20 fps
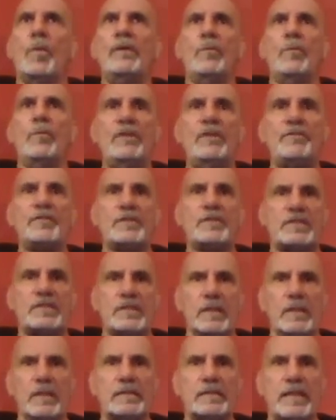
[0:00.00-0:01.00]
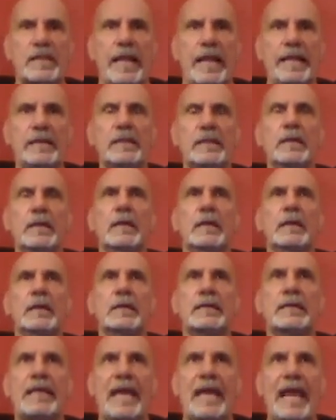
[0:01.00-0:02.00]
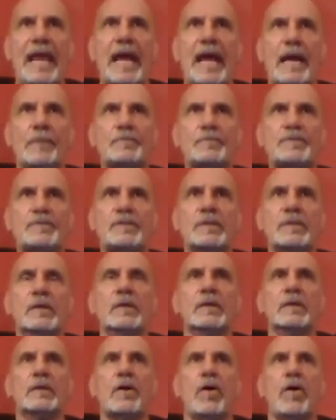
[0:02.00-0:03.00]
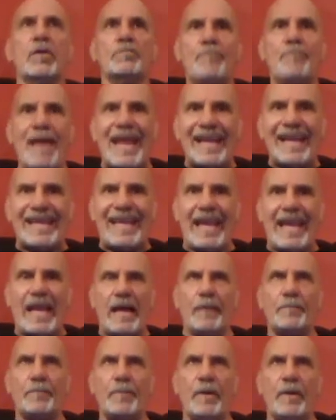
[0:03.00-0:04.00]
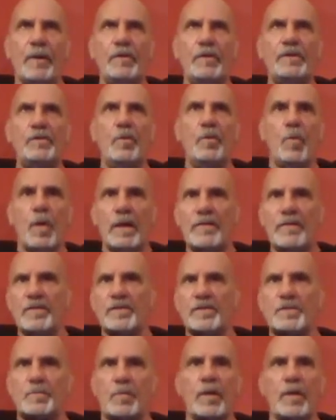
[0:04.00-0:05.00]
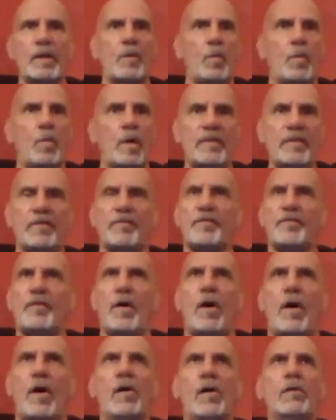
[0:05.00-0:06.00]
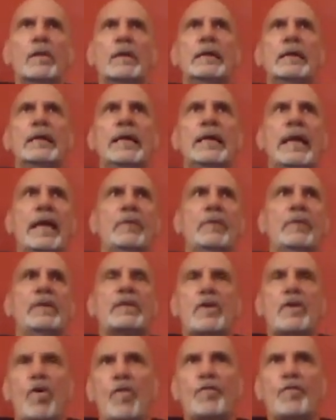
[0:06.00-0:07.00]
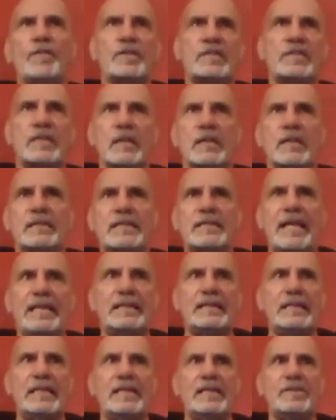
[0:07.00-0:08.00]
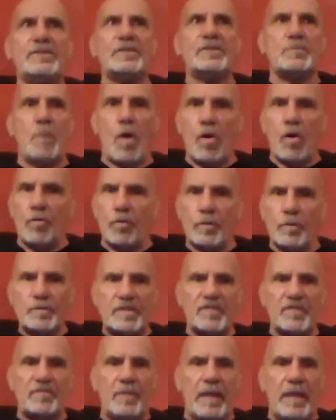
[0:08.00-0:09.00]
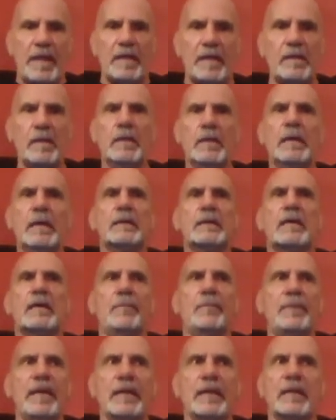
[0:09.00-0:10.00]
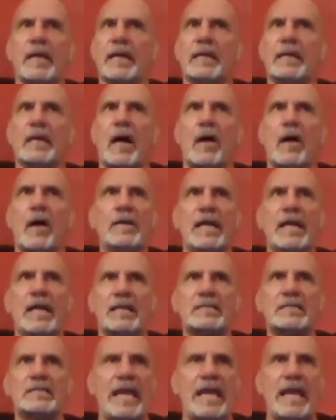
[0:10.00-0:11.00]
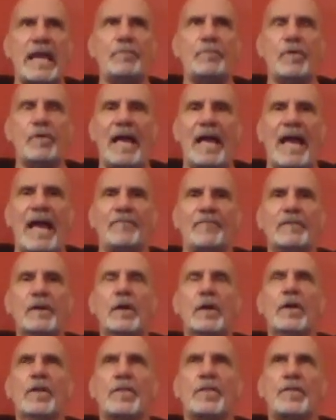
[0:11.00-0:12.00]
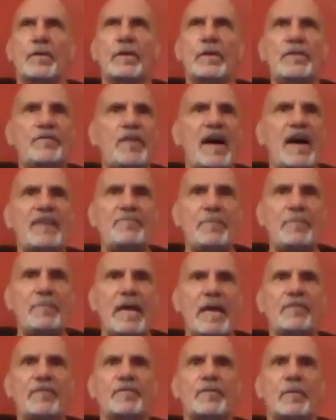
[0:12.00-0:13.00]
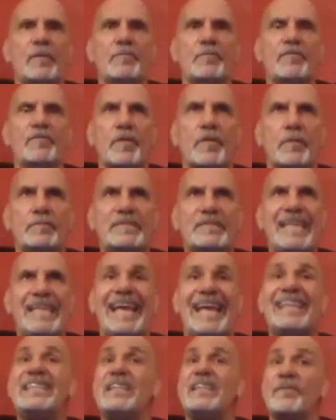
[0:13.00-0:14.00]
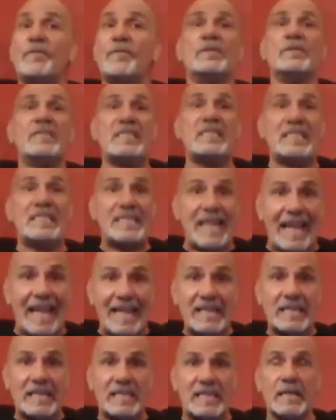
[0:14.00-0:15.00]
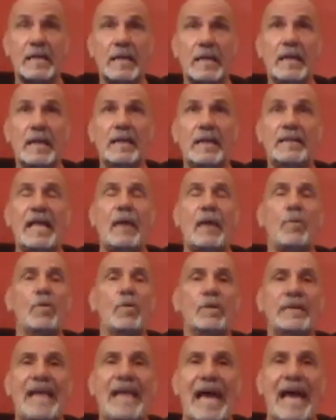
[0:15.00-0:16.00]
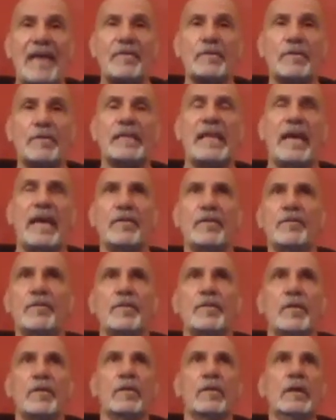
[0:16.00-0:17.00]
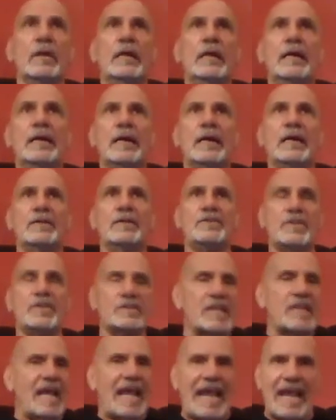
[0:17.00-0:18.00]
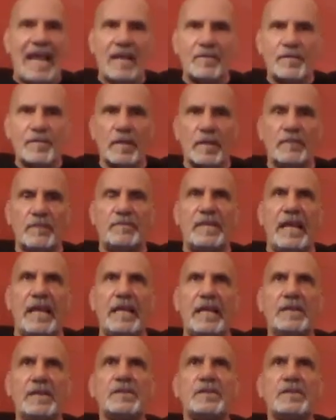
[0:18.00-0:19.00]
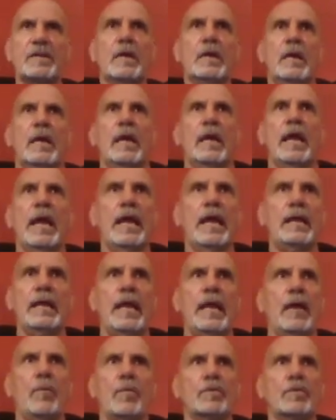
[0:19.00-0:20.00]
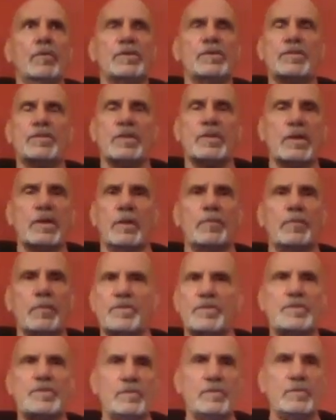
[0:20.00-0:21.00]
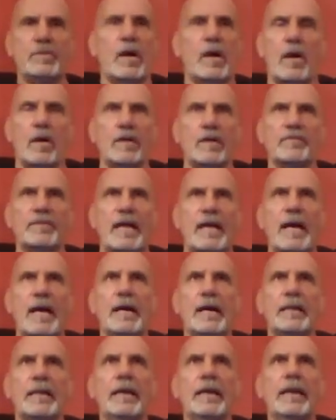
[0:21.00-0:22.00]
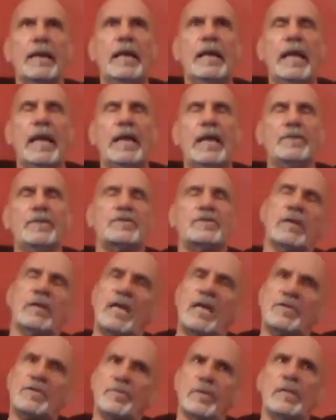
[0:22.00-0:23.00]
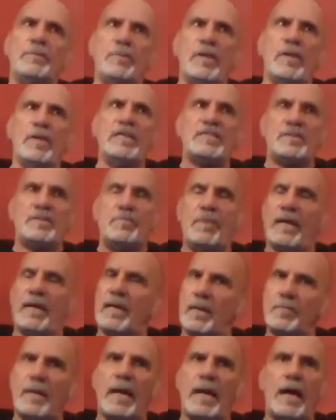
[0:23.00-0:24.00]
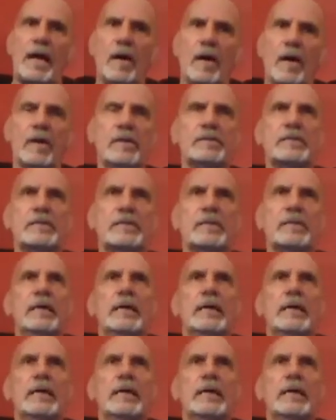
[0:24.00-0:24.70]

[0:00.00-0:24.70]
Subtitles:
we facilitate camps called Man Camp. We do one in the spring, one in the fall, and we co-facilitate these. Small groups of men come in. Like our next camp will have 35 men from 10 different states that will gather together for just a handful of days, and we're just going to pursue the heart of God. And so God's really placed men on my heart,